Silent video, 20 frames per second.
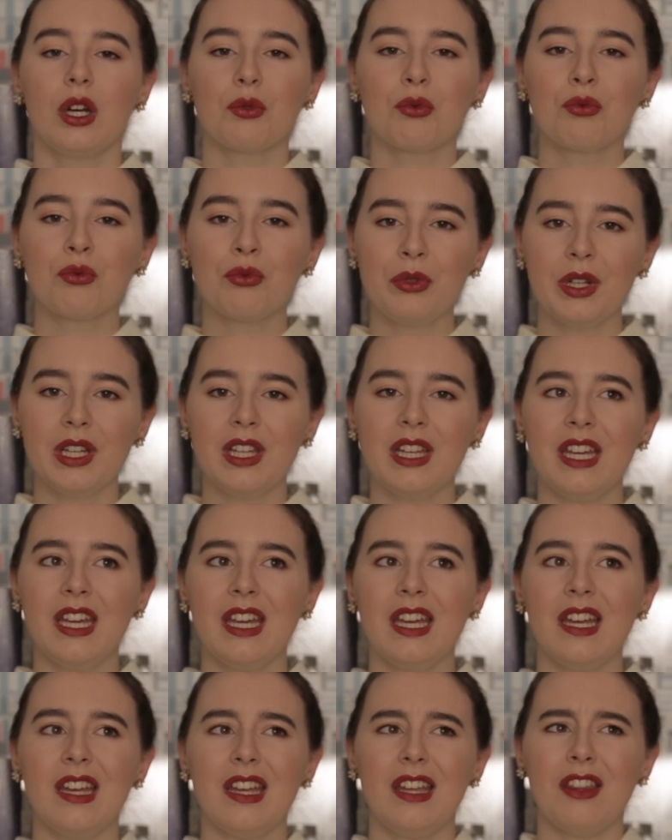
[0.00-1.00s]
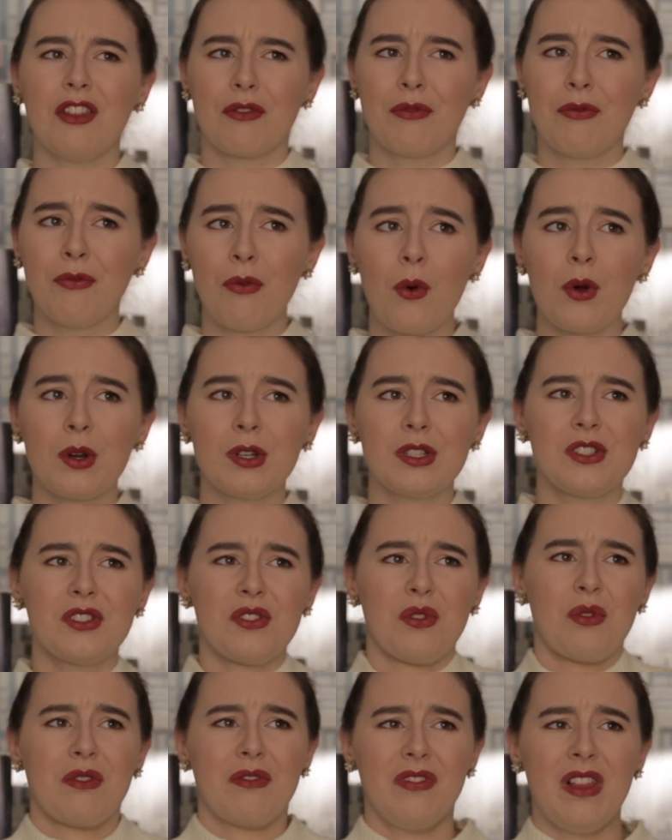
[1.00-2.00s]
really either forced
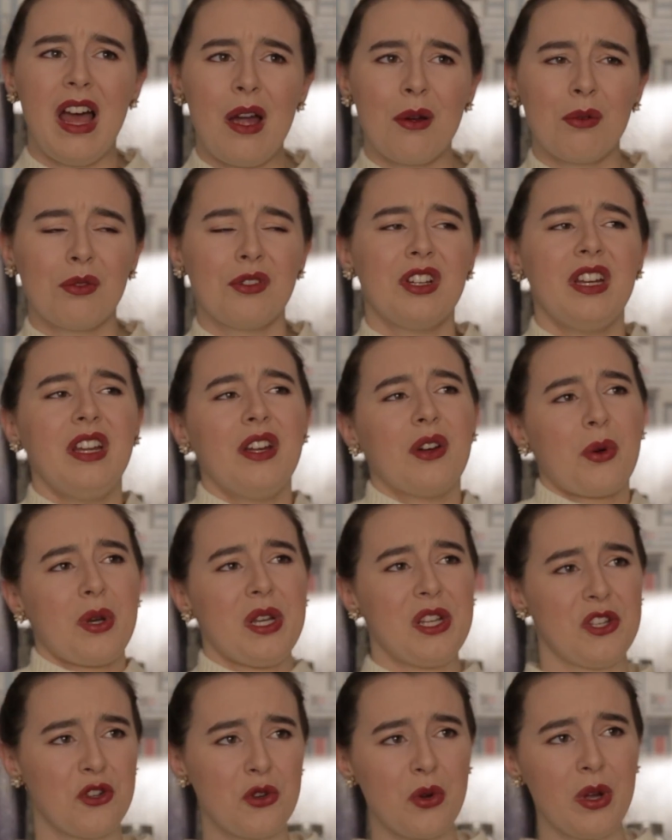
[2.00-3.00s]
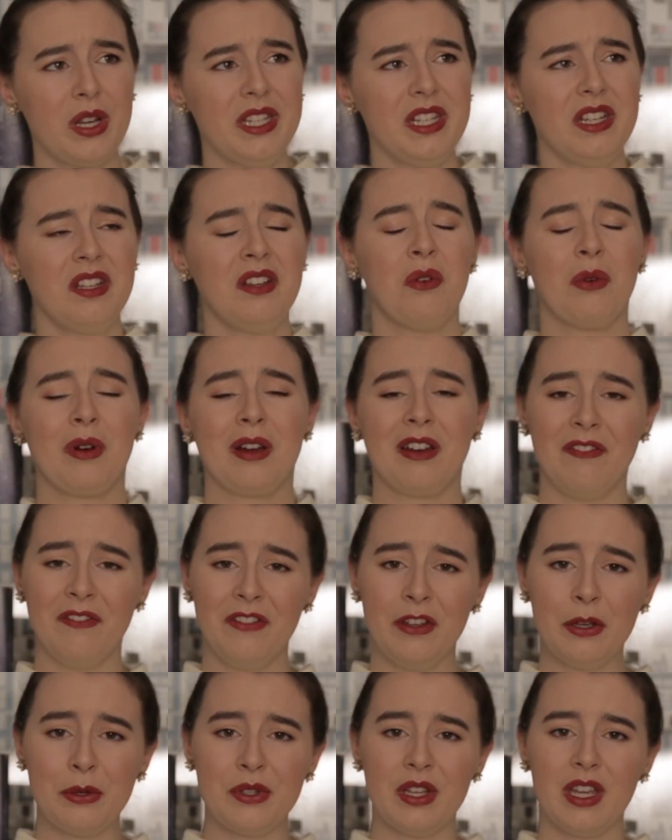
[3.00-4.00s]
or flowery or disjointed or
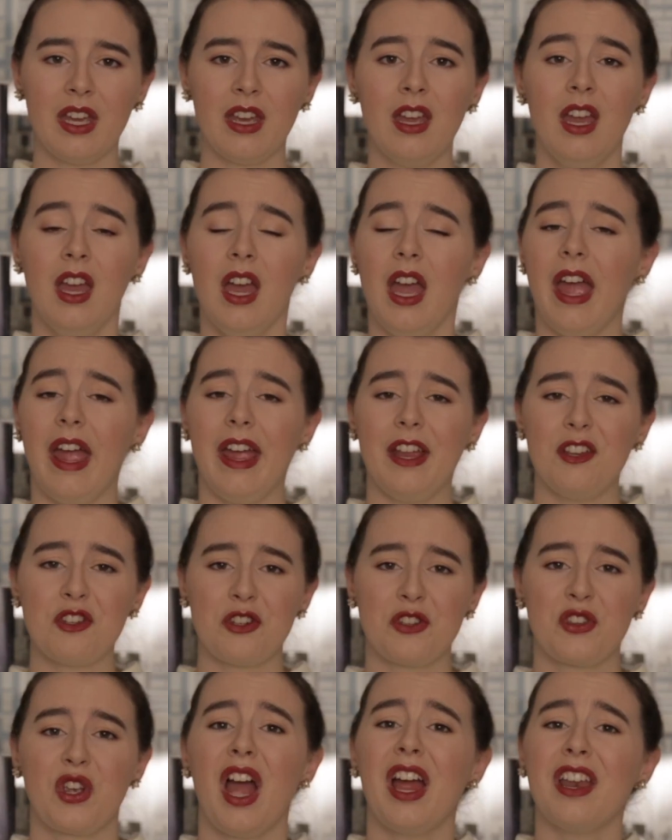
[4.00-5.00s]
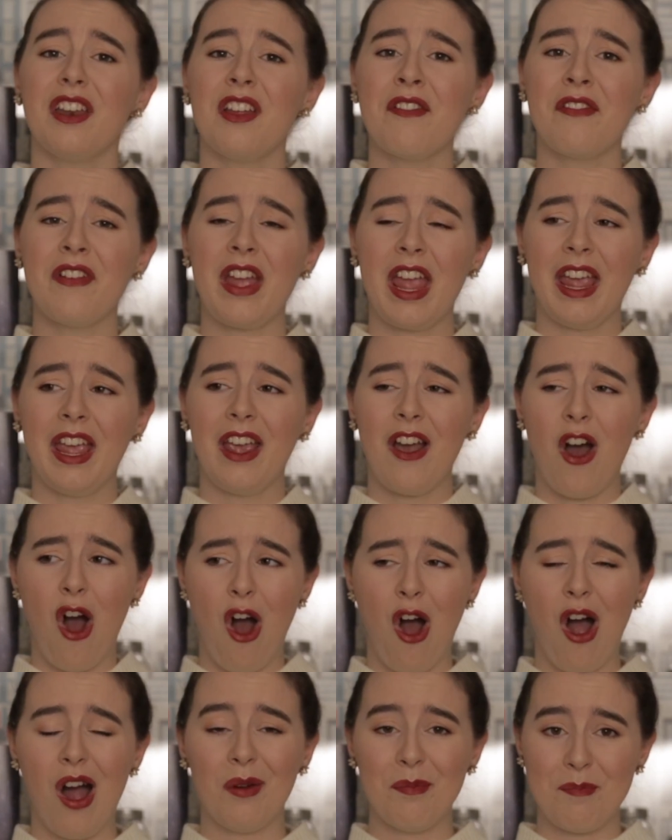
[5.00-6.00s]
confusing and just kind of a
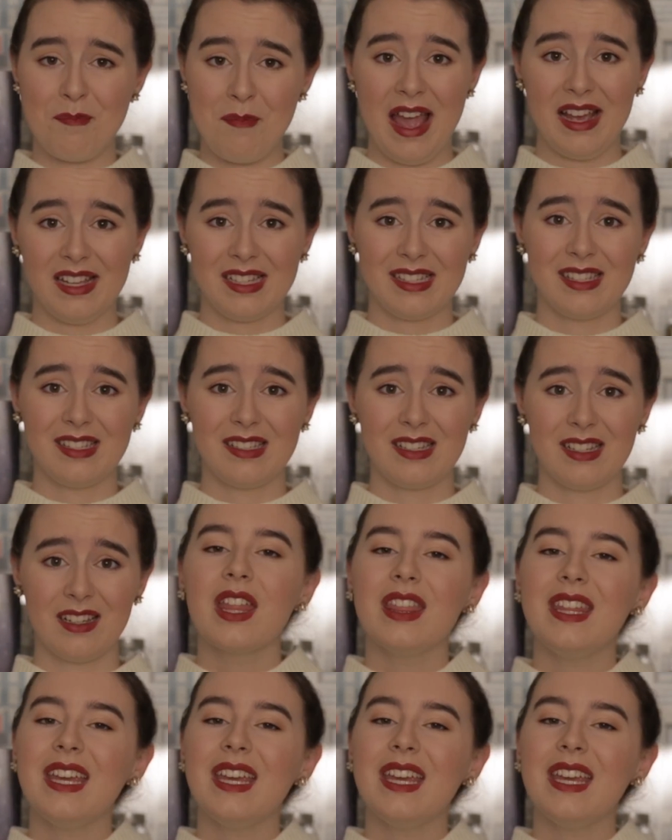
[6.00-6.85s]
hot mess.